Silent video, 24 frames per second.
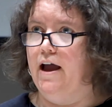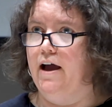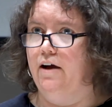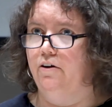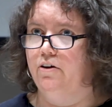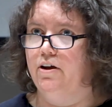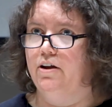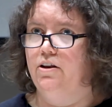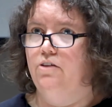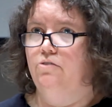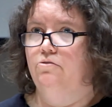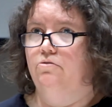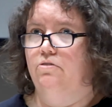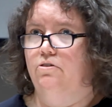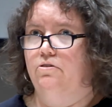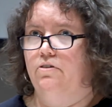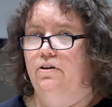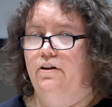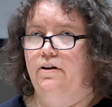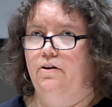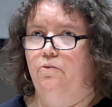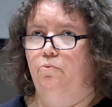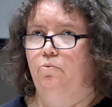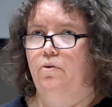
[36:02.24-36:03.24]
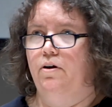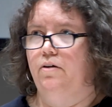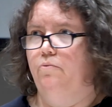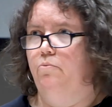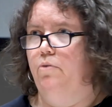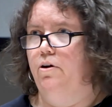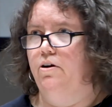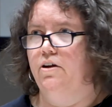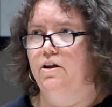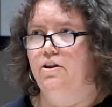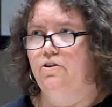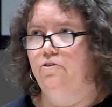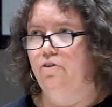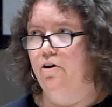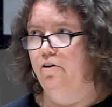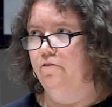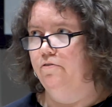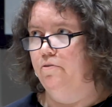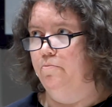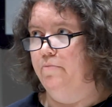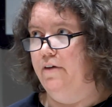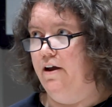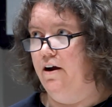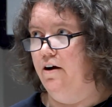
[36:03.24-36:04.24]
how can you learn, where can you go
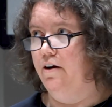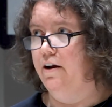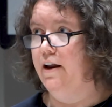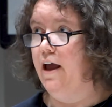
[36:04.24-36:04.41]
from there?